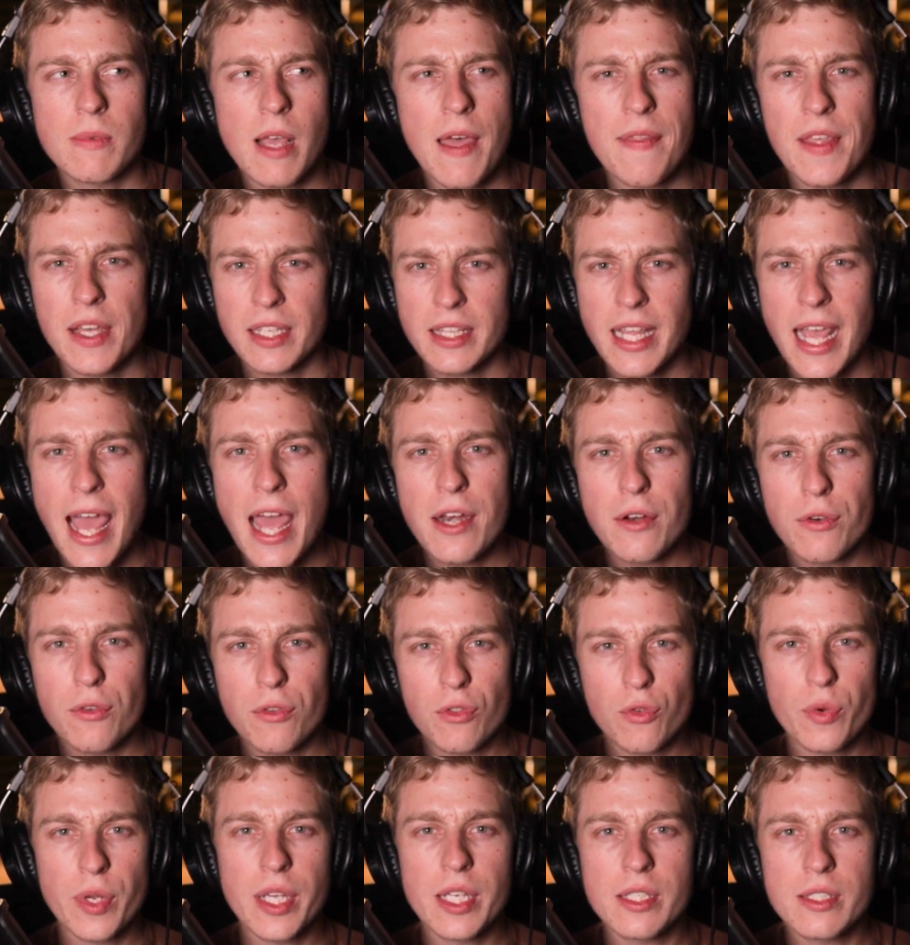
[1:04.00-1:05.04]
like the Ender
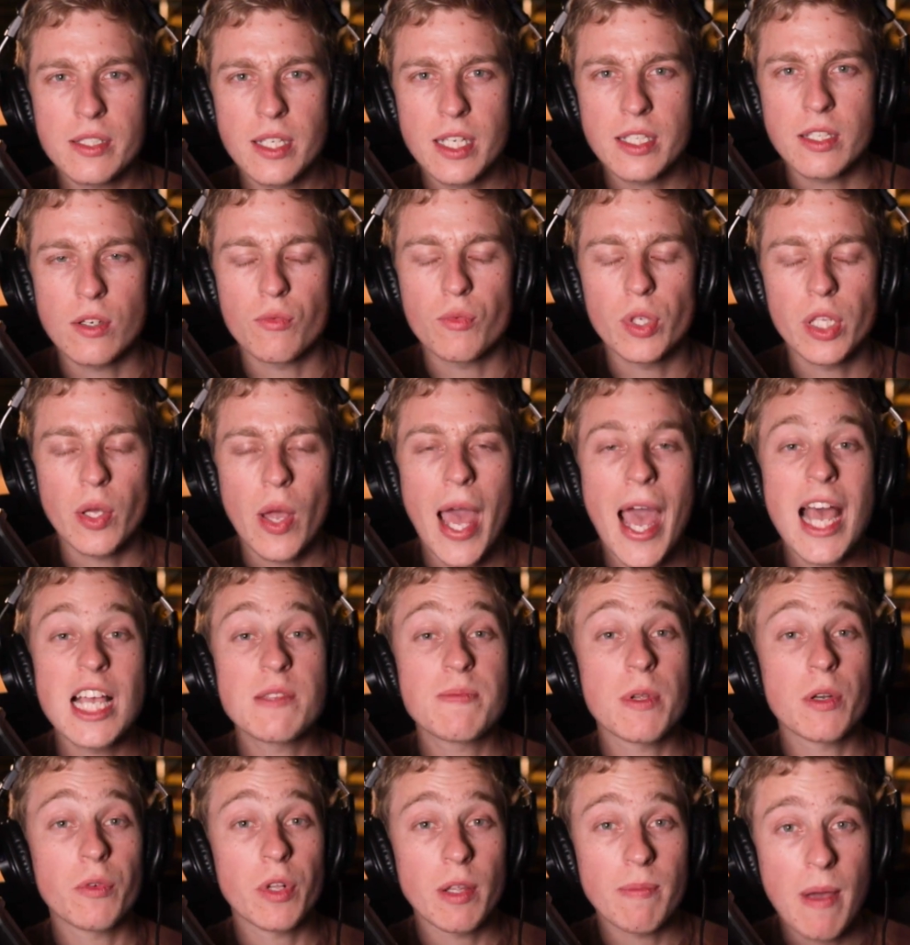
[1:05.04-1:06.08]
3s has
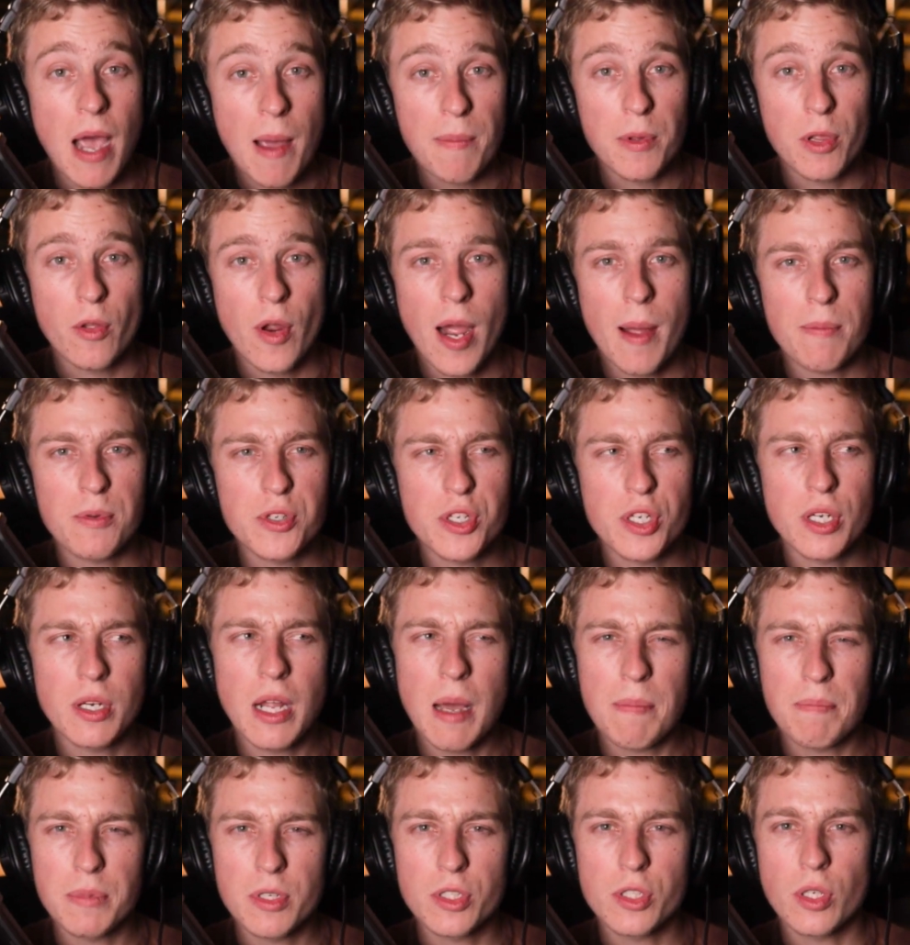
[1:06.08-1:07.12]
been a really popular option
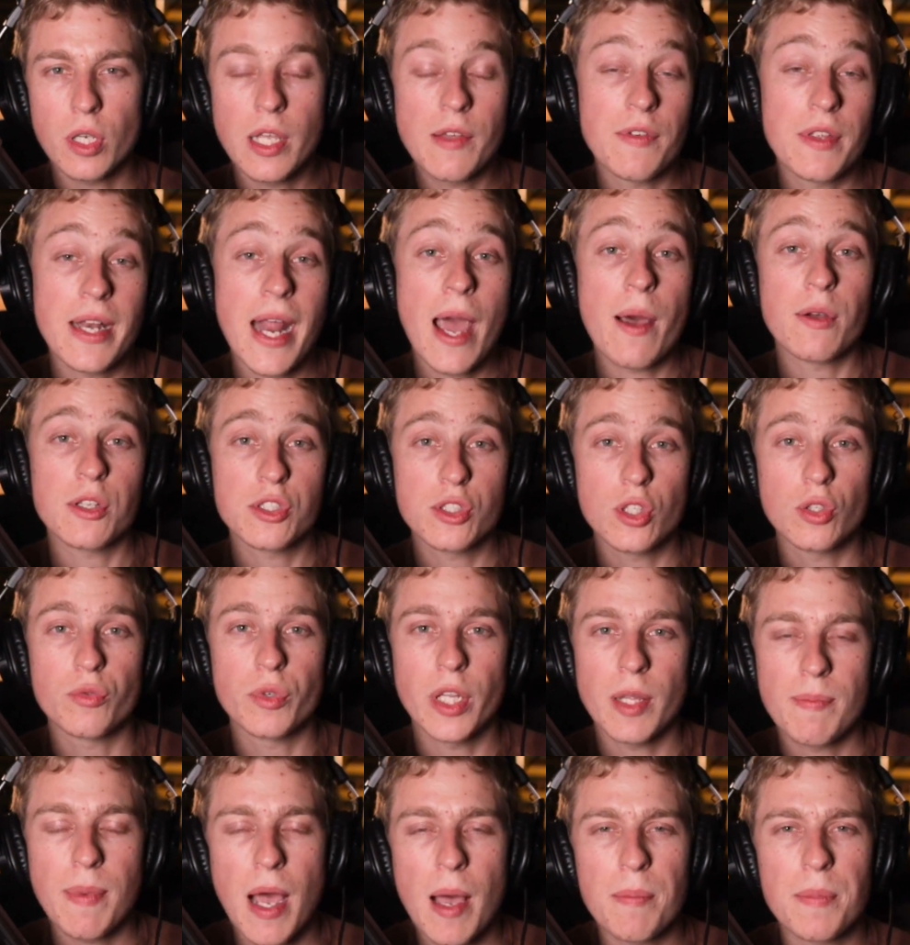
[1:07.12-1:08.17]
up until even now. It's still
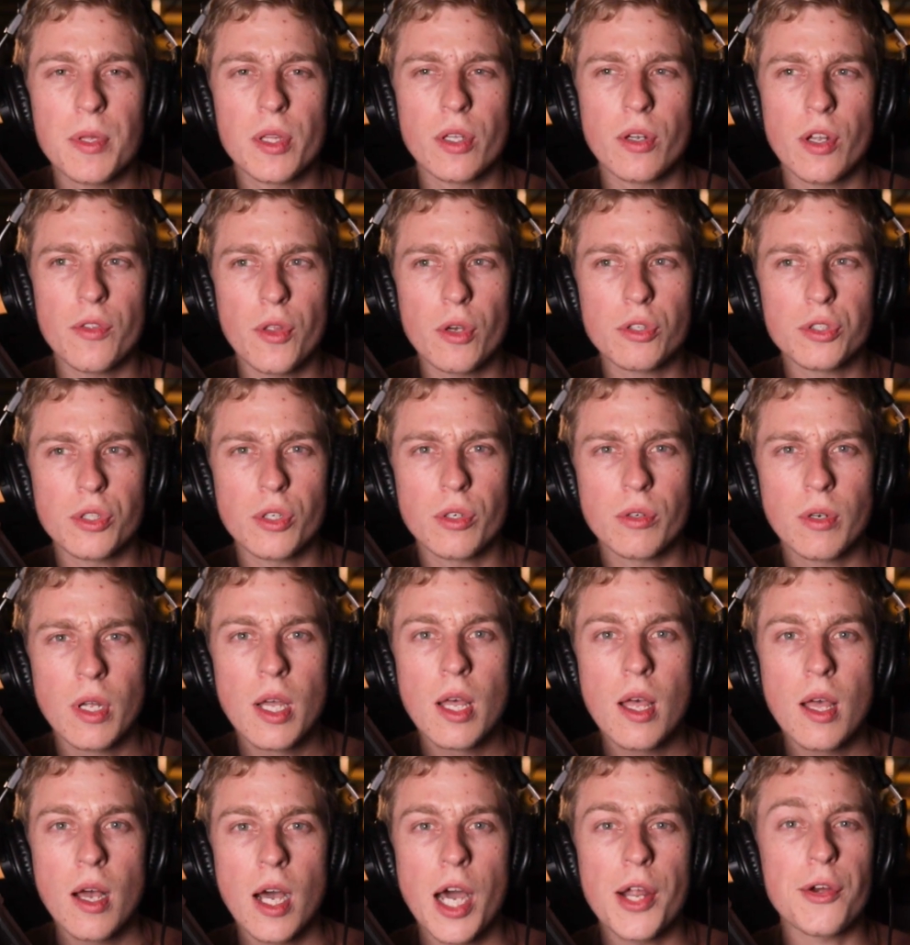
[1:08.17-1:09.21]
really popular. And those are
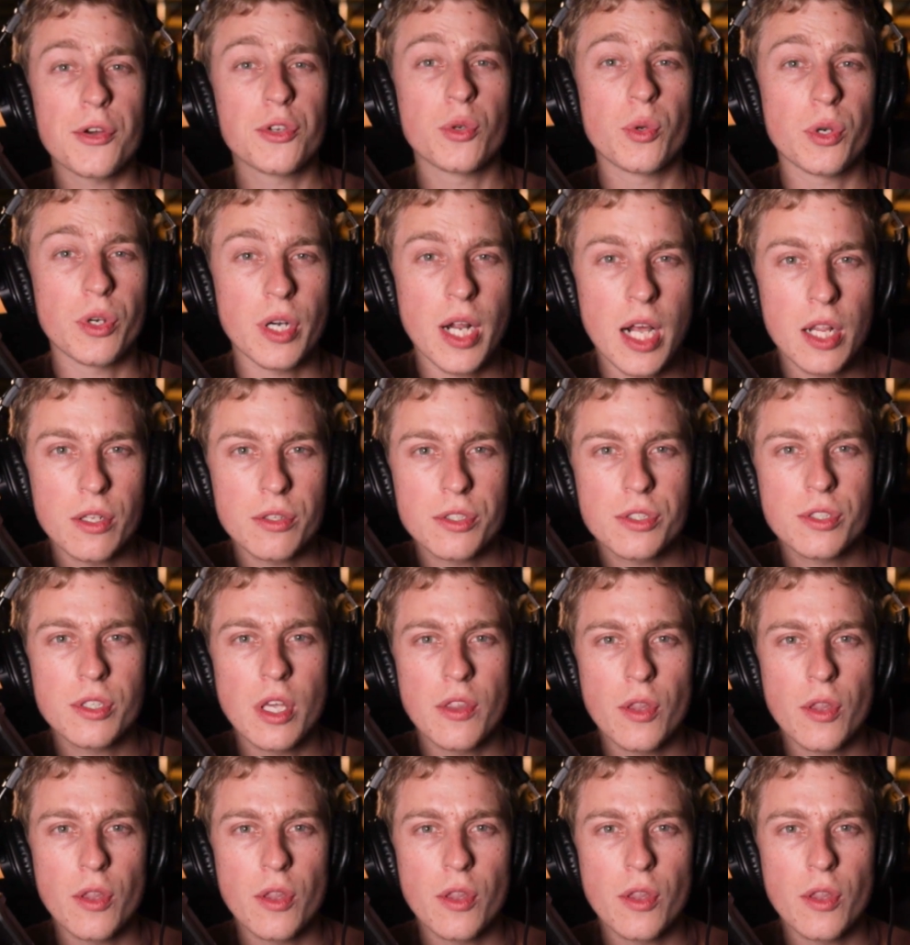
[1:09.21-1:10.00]
under $200.